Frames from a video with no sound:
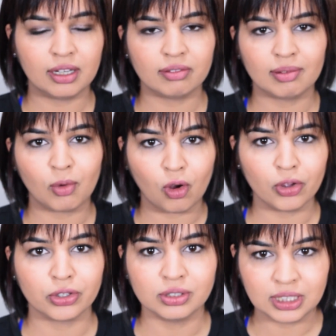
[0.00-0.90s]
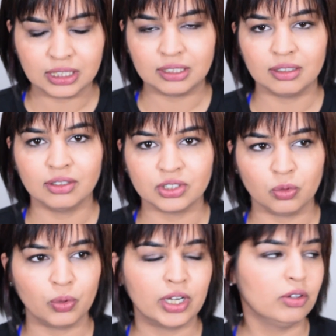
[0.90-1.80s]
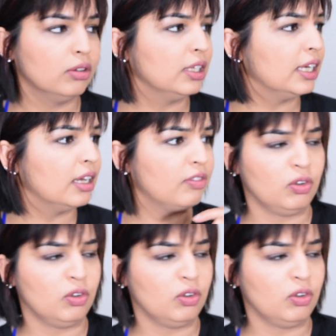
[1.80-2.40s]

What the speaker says: give them all your details and where you live